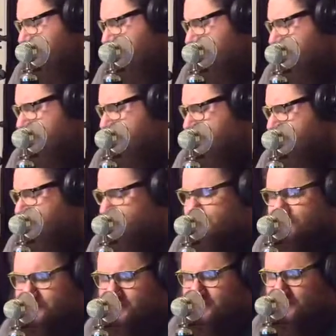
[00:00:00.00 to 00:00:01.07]
And
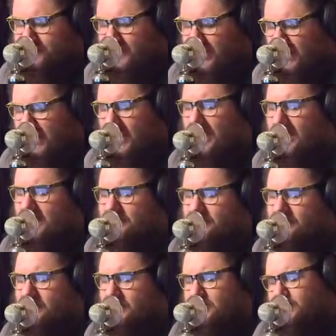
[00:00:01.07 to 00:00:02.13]
I
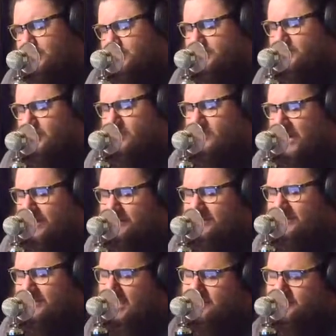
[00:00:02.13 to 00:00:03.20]
would just start
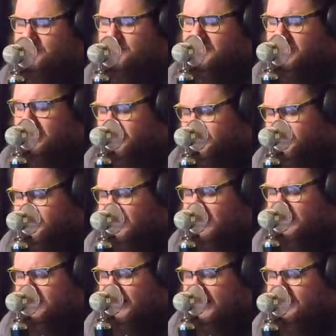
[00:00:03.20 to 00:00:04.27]
wrapping cables. But there's a
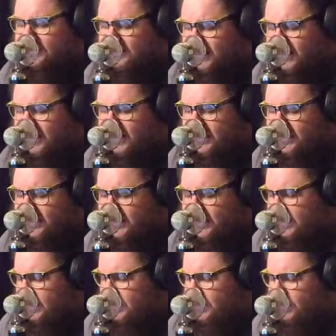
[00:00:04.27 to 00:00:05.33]
gig like today
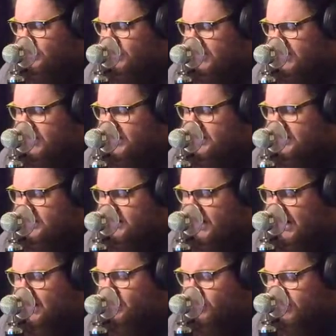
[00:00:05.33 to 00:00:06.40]
when
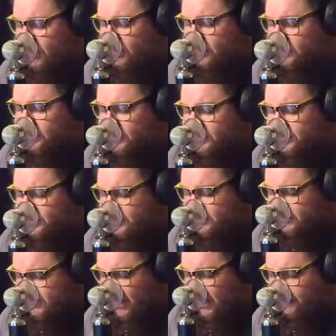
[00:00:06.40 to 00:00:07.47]
I will just
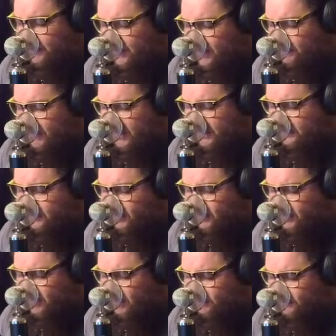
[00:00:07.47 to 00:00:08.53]
stop and get my
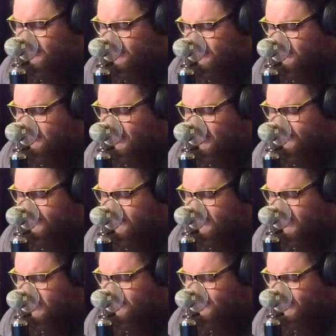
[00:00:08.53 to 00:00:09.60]
guitar off the
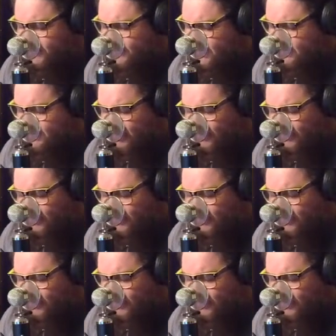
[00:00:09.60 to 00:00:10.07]
stage first. That's